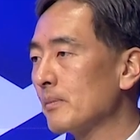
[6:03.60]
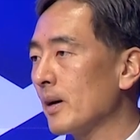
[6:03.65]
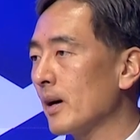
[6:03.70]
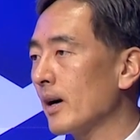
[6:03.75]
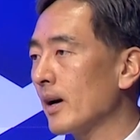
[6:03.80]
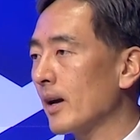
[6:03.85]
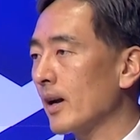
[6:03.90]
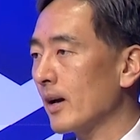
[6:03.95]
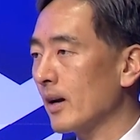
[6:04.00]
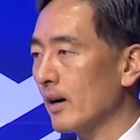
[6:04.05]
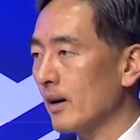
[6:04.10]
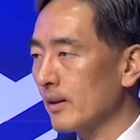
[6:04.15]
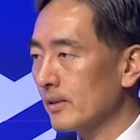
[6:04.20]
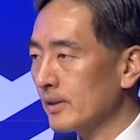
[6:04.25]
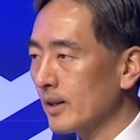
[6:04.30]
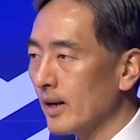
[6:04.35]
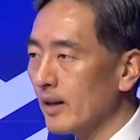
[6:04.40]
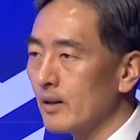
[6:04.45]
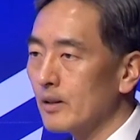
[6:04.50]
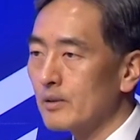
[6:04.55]
by uh,
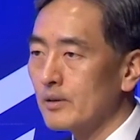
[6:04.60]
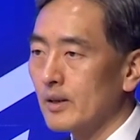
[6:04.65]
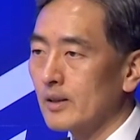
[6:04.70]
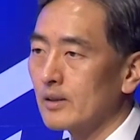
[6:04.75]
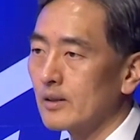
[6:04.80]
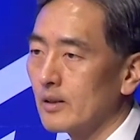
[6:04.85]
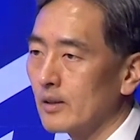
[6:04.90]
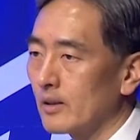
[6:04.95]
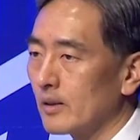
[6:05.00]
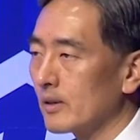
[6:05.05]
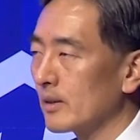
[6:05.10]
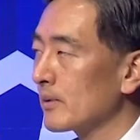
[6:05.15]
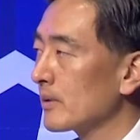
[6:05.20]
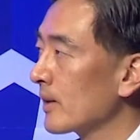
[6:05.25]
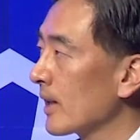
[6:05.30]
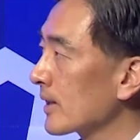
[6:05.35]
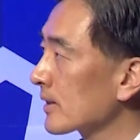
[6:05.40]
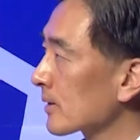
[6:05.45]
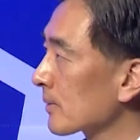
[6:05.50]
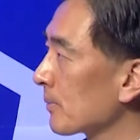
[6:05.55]
tailoring the, the
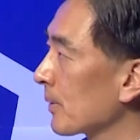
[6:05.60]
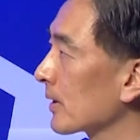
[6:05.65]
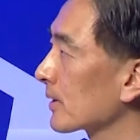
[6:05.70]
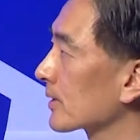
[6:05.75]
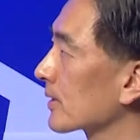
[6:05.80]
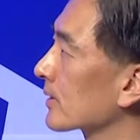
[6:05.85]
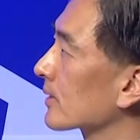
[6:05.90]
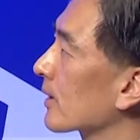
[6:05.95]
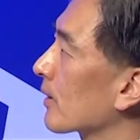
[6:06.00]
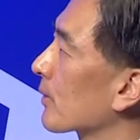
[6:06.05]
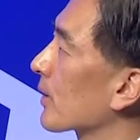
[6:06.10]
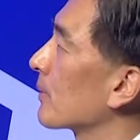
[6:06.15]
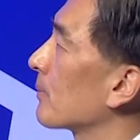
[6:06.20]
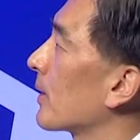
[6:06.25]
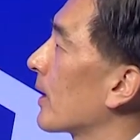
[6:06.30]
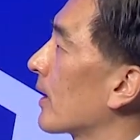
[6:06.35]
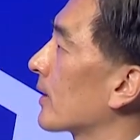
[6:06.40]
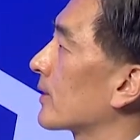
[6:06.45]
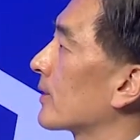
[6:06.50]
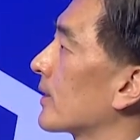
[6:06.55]
laser pulses that we
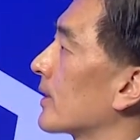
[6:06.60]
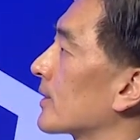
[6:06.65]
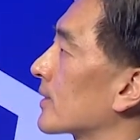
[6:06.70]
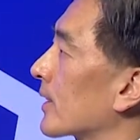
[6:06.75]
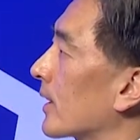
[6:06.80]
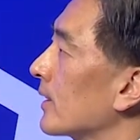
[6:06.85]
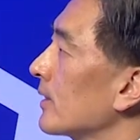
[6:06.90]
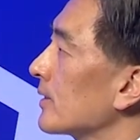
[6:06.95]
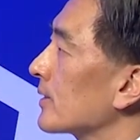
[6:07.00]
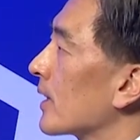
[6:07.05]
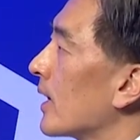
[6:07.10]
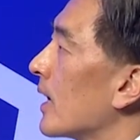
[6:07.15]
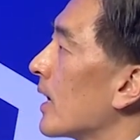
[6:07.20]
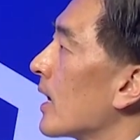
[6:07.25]
apply to these things.